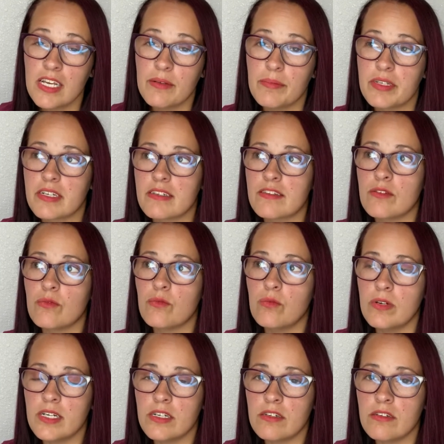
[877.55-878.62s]
because it
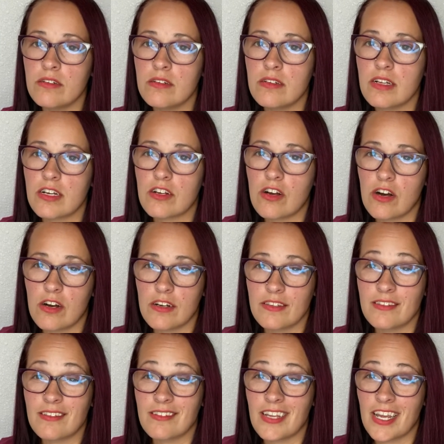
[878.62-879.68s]
will
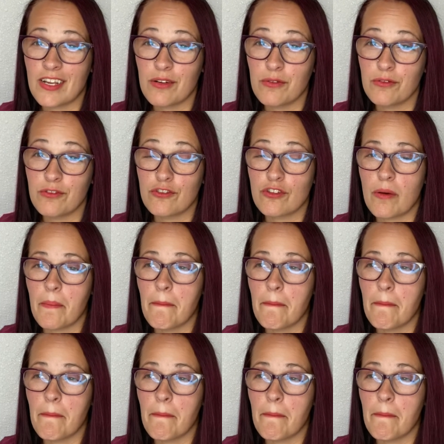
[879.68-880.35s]
cause tangles